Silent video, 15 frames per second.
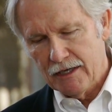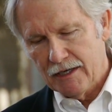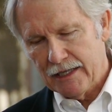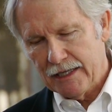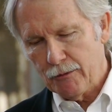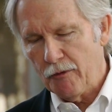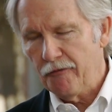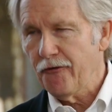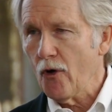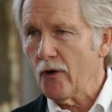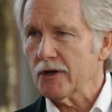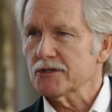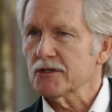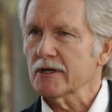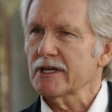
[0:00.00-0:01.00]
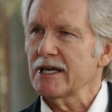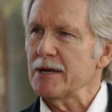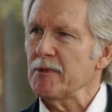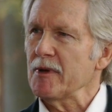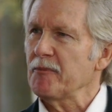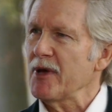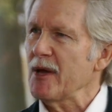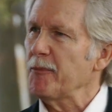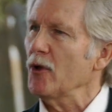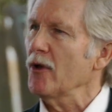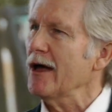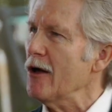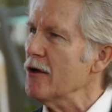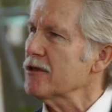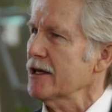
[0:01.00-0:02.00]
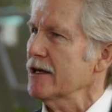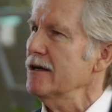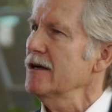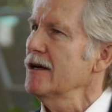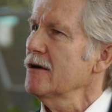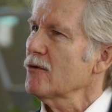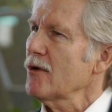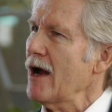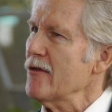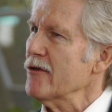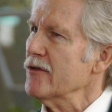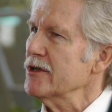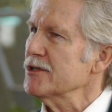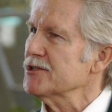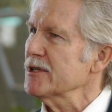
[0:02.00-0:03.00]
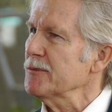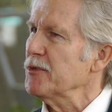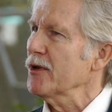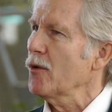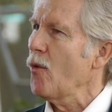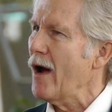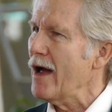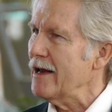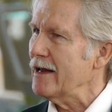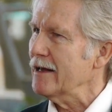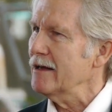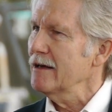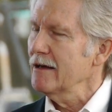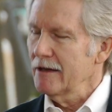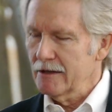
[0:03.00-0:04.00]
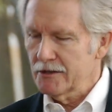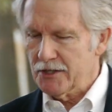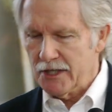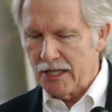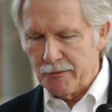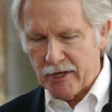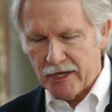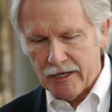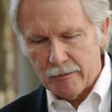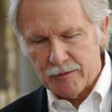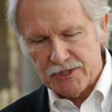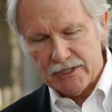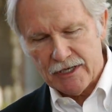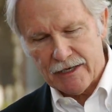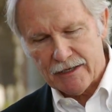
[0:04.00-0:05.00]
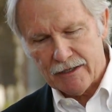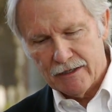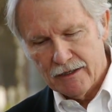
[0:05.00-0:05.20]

And they will focus on keeping people healthy rather than simply waiting until they become sick.